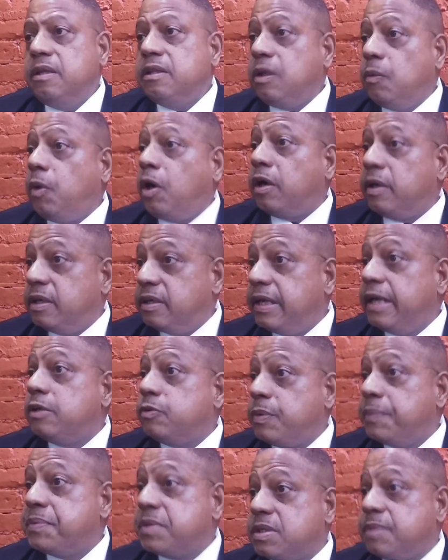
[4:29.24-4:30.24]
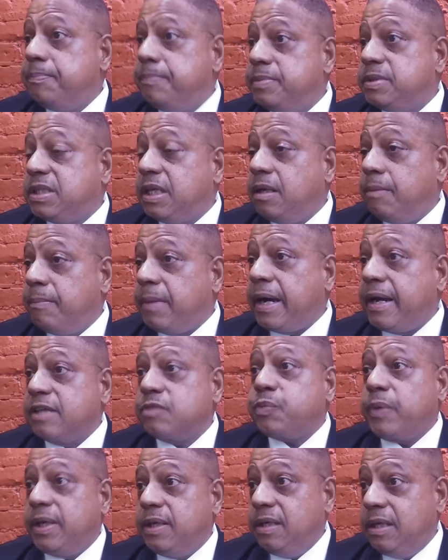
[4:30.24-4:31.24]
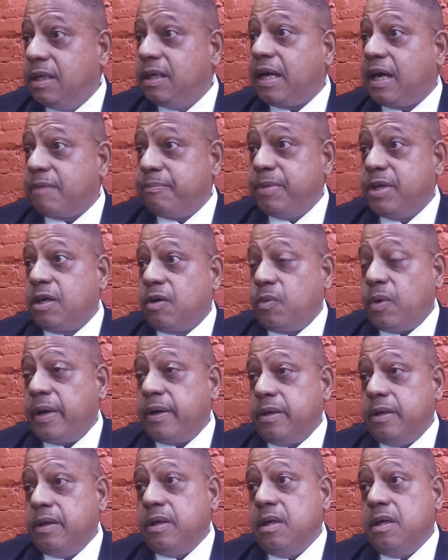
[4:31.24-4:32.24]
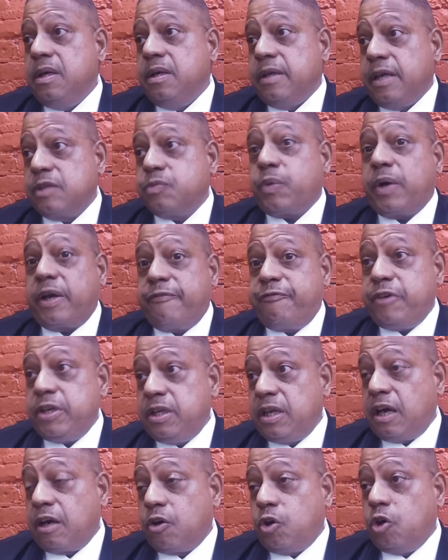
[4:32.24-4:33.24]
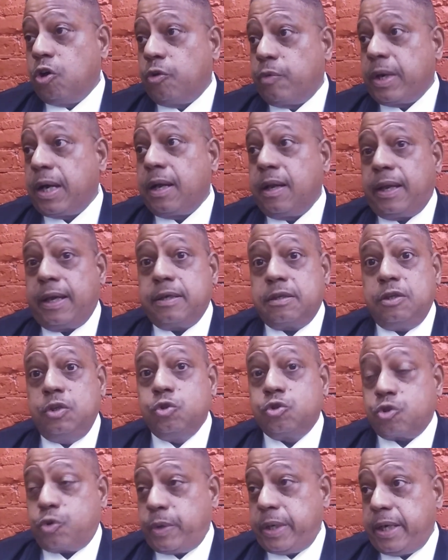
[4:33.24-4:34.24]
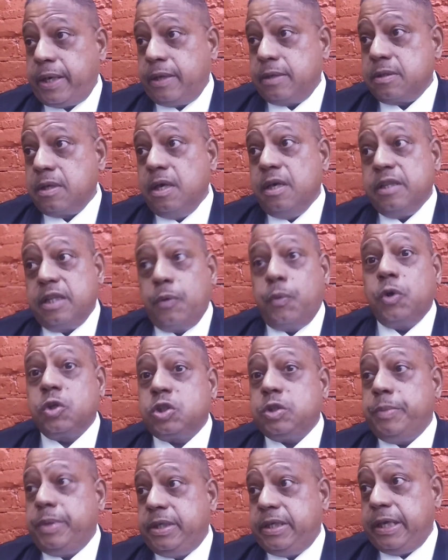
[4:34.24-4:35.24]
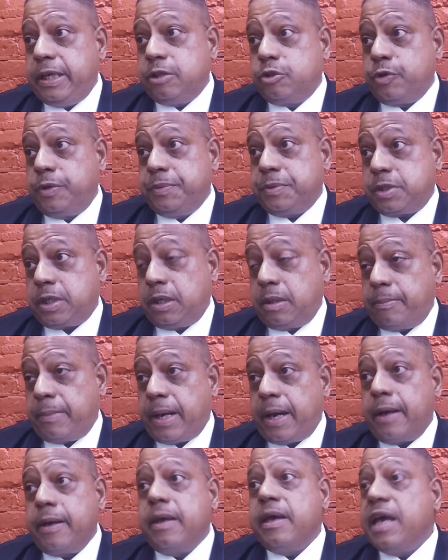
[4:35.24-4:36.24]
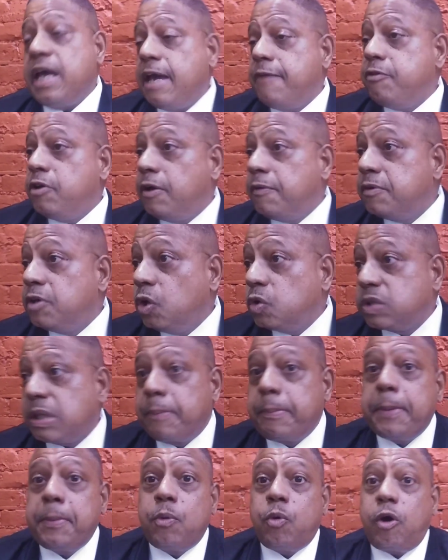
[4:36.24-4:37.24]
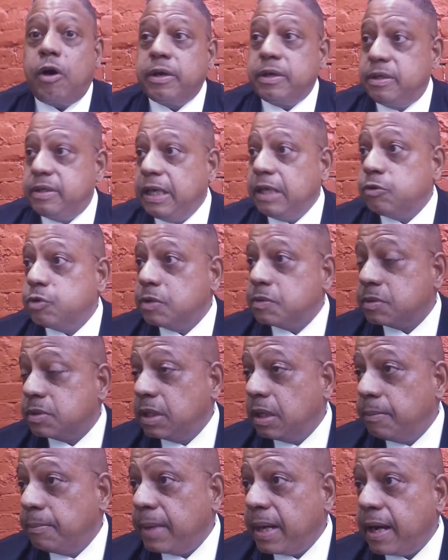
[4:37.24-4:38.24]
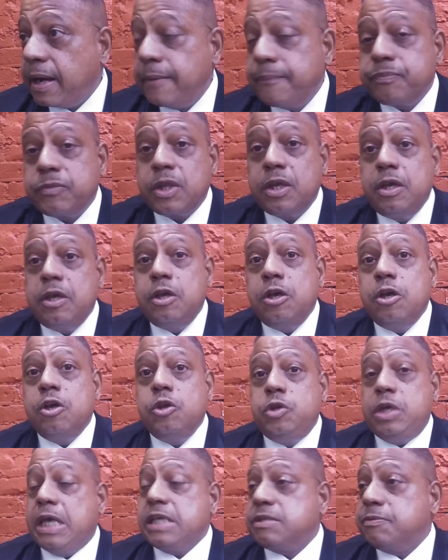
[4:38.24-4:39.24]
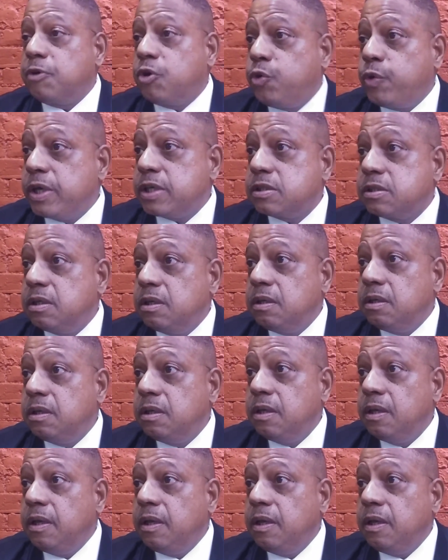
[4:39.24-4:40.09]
They walk in a daydream state of mind. That's why they legalized marijuana. That's why the fentanyl going around like loose squares. They want you to be daydream state of mind. Have you ever noticed how people walk in a daydream state of mind? You ask them a question,